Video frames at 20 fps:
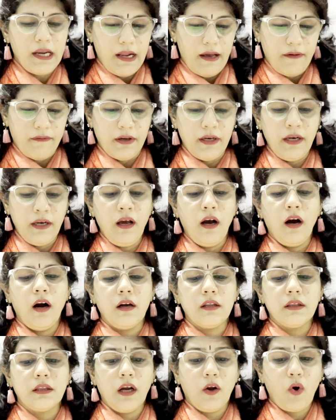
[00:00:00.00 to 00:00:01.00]
11.
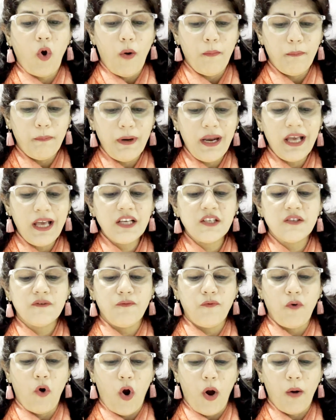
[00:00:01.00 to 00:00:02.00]
The complex
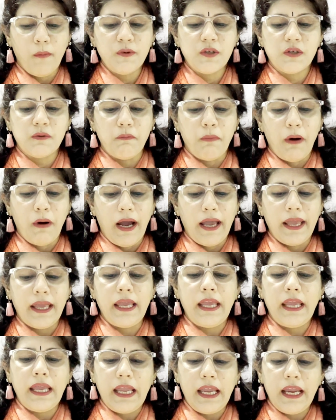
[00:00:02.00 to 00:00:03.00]
formed by
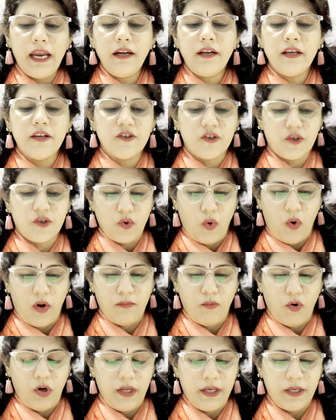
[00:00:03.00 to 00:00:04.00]
8
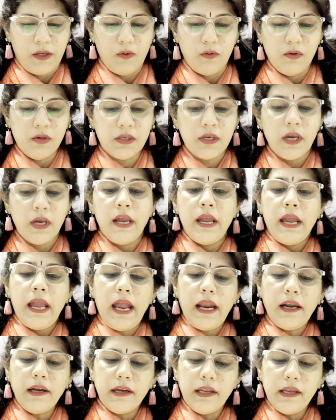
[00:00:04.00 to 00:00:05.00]
histone molecules
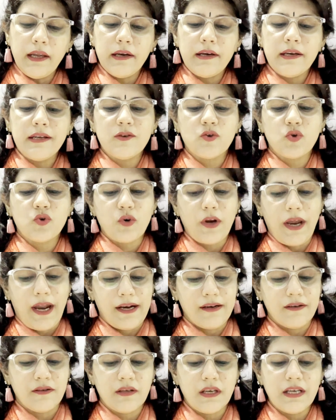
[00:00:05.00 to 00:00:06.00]
and DNA
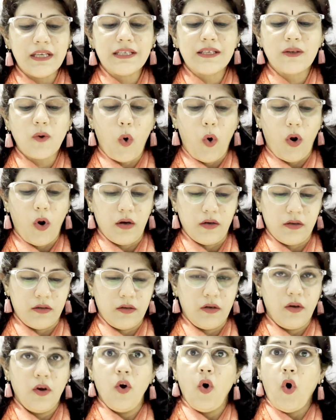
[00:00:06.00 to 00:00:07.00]
strands is called.
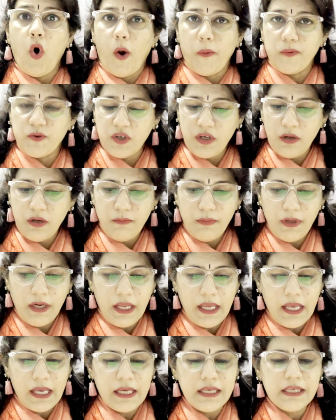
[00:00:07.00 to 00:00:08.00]
Option number
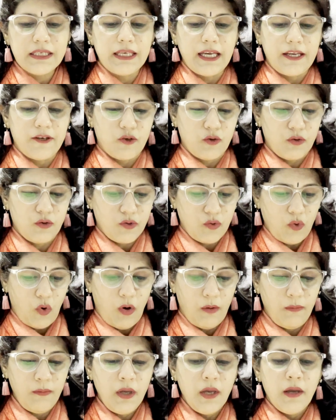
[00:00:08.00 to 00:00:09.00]
A is
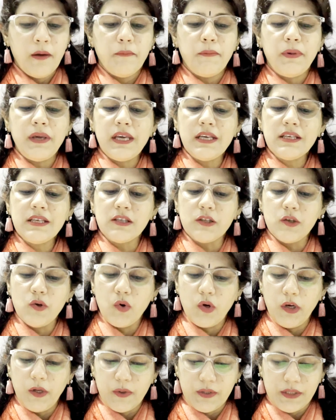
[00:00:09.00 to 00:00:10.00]
centrosome, B is
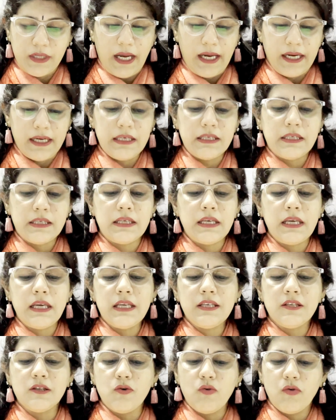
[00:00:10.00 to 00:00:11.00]
nucleotide, C
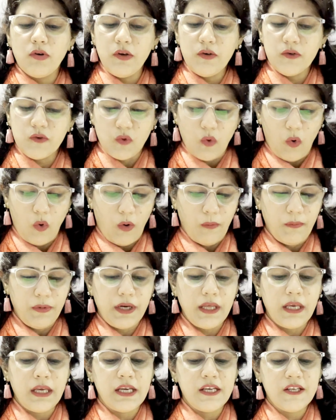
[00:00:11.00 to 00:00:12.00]
is
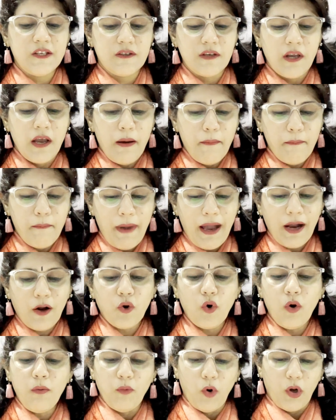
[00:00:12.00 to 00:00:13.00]
nucleosome, D is
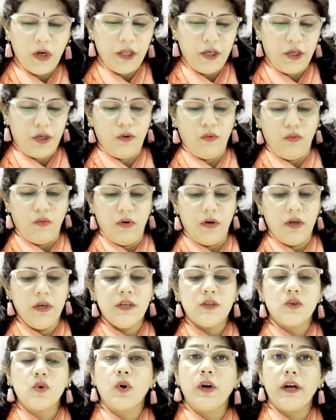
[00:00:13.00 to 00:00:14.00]
macromolecule.
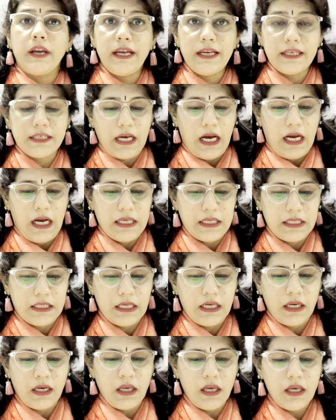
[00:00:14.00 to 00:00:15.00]
So correct
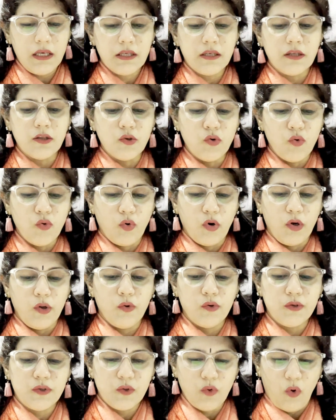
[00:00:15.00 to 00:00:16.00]
answer is
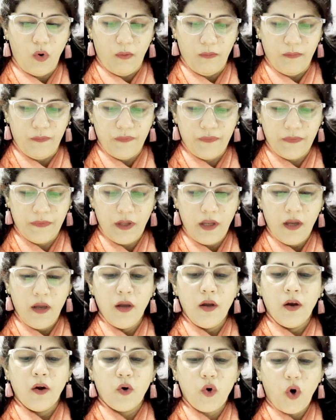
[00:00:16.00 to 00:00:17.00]
nucleosome.
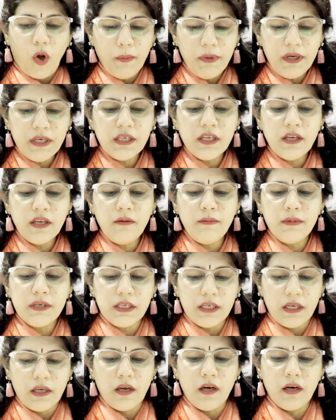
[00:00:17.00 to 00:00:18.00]
Chromatin
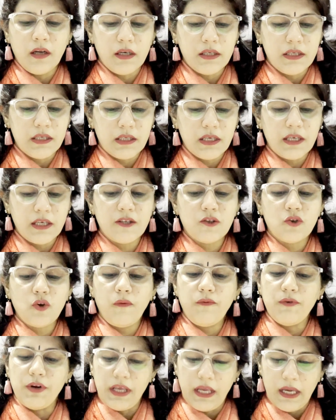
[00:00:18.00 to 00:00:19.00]
material consists
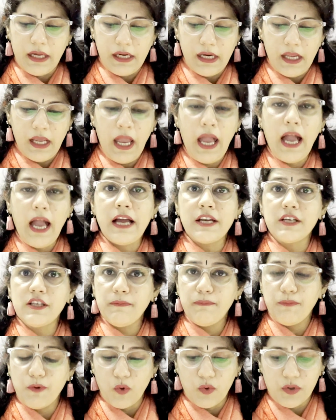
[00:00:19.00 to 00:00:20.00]
of DNA and
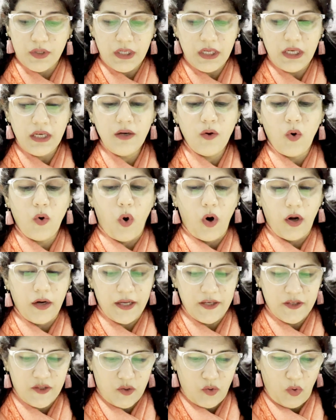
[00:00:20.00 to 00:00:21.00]
a protein called
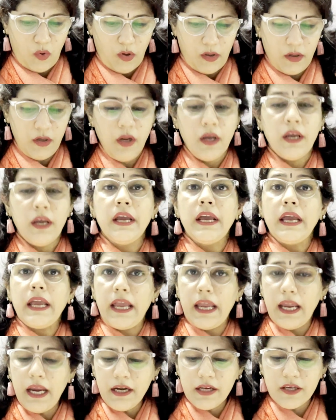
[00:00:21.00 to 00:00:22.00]
histone.
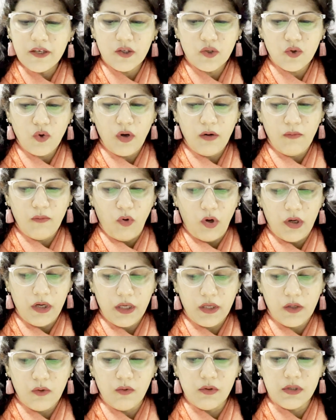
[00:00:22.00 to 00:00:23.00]
8 histone
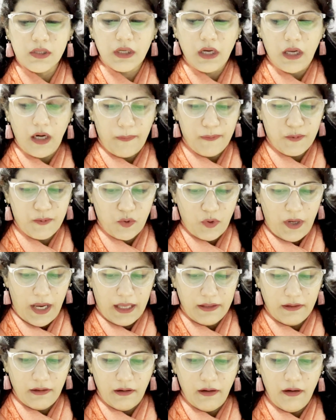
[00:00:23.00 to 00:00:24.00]
molecules club
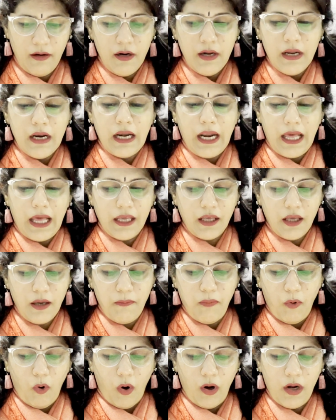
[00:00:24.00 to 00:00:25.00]
together like a
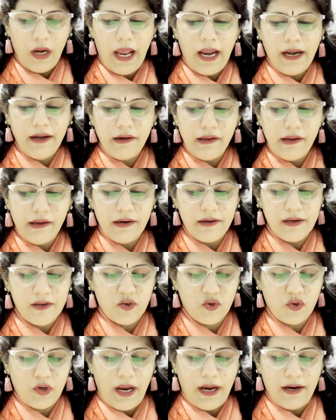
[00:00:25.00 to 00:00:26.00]
ball and DNA
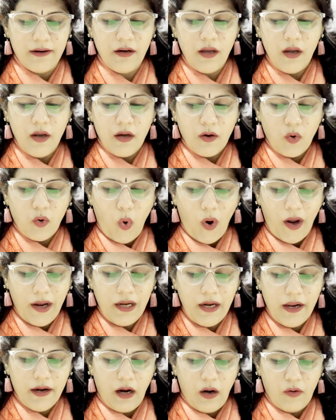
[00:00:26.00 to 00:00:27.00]
strand
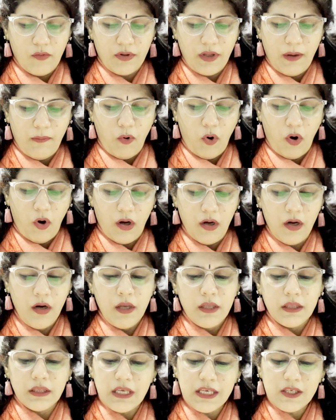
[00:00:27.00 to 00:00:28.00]
coil around the ball.
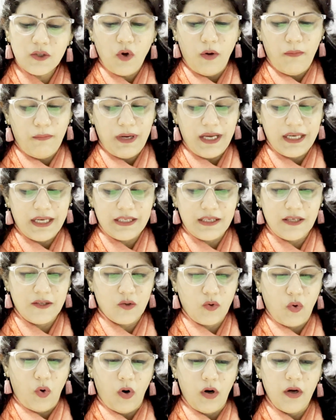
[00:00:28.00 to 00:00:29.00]
This complex
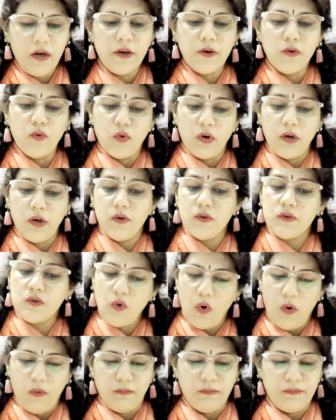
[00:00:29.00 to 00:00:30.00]
is called
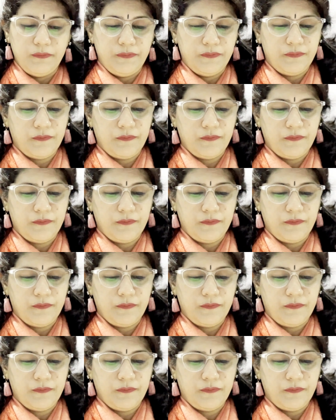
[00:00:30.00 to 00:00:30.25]
nucleosome.